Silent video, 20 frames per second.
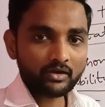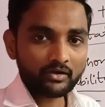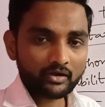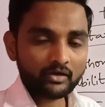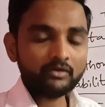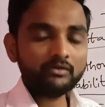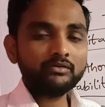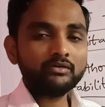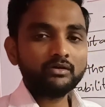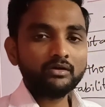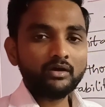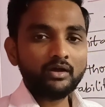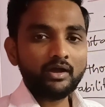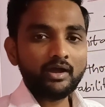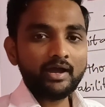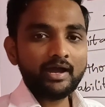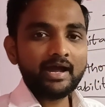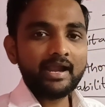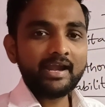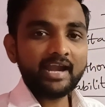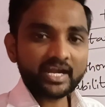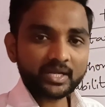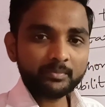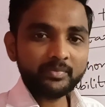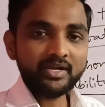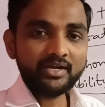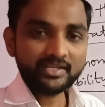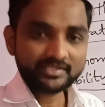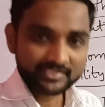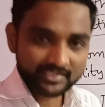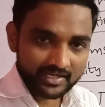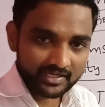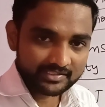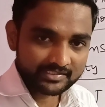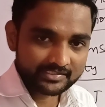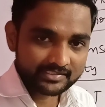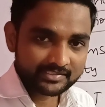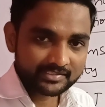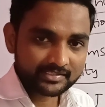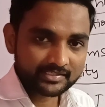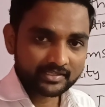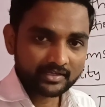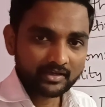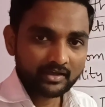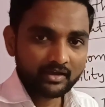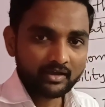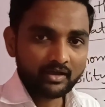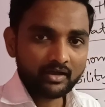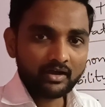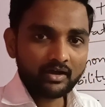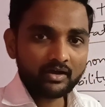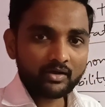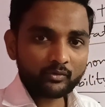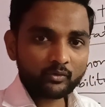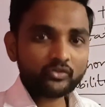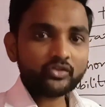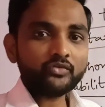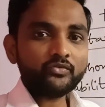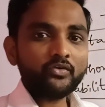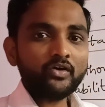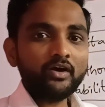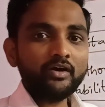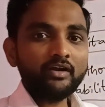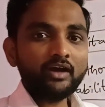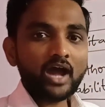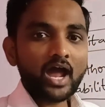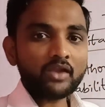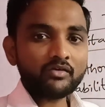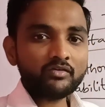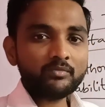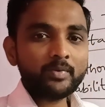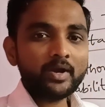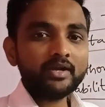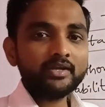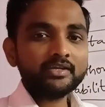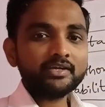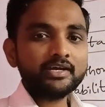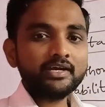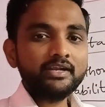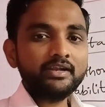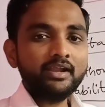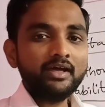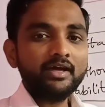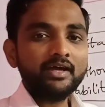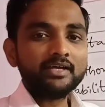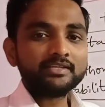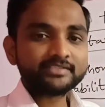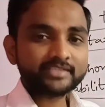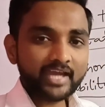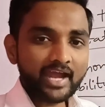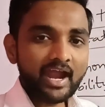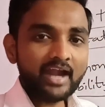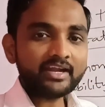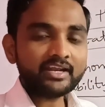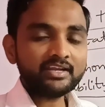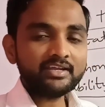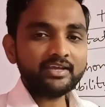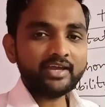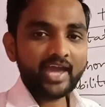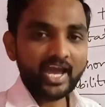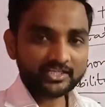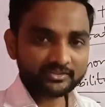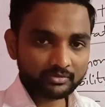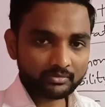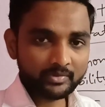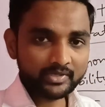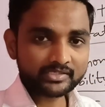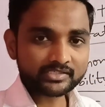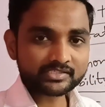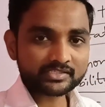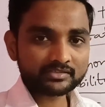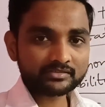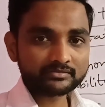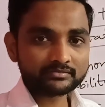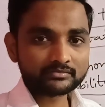Now let me discuss Rutherford alpha particle scattering experiment.